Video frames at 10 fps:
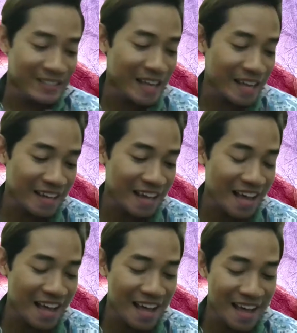It's like
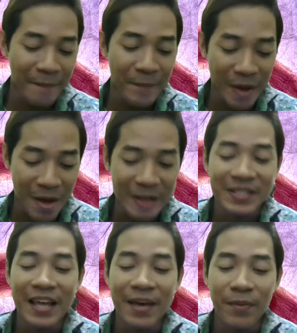
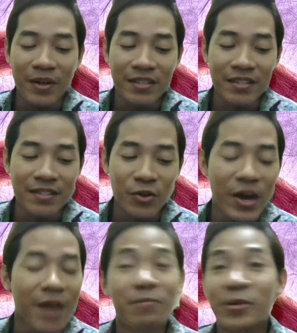because it's, you
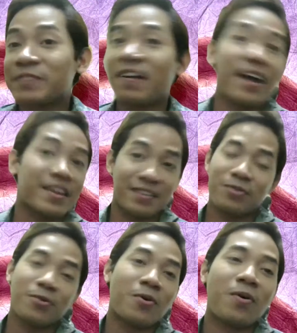can modify
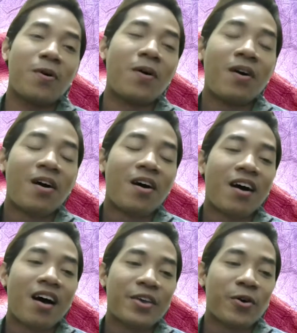your
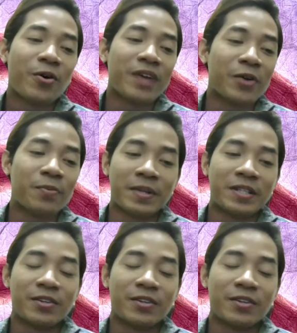
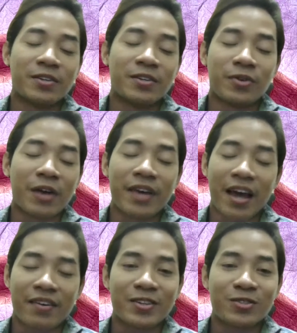nanomaterial, your
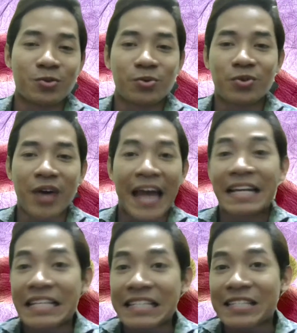nanocarriers to any
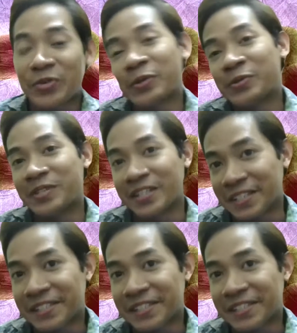disease that you want to target.